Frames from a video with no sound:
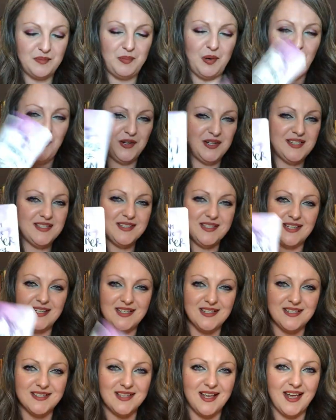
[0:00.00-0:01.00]

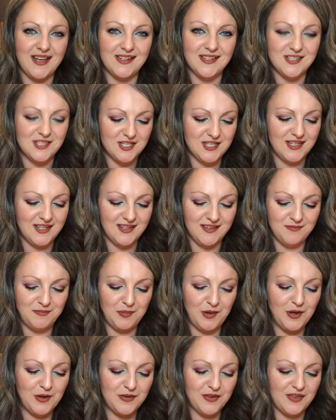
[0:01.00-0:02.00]
Pisces energy.
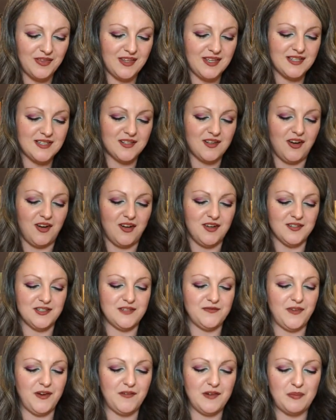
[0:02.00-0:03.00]
Both of these cards are
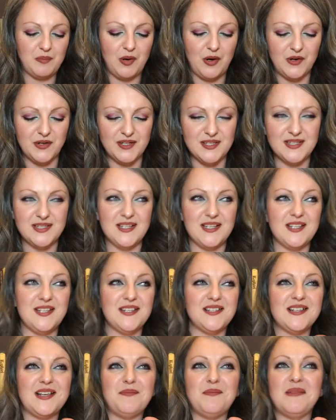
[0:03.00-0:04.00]
very
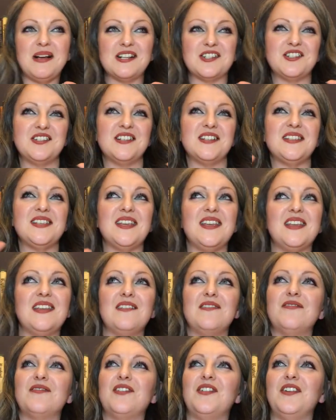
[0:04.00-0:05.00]
Pisces,
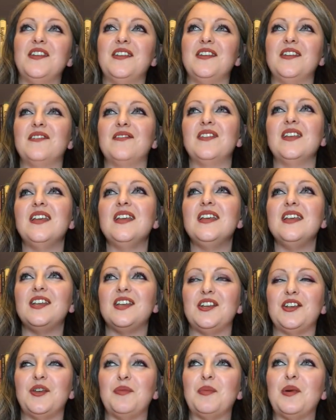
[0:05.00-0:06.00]
imaginative, kind of,
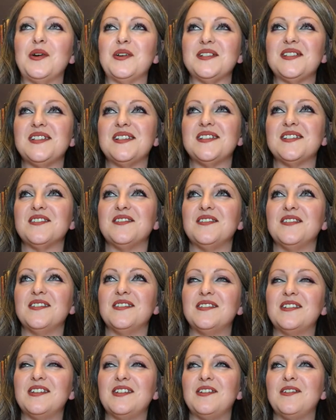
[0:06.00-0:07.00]
you know, Pisces are,
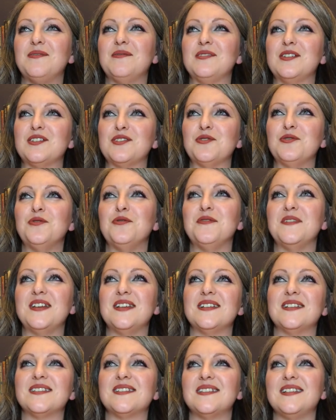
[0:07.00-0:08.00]
you know,
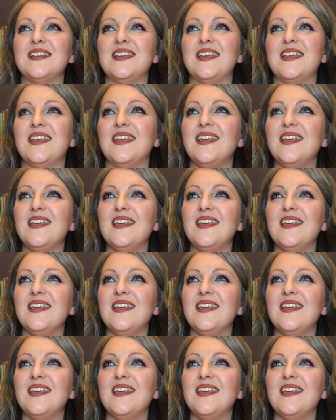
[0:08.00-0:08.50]
notoriously,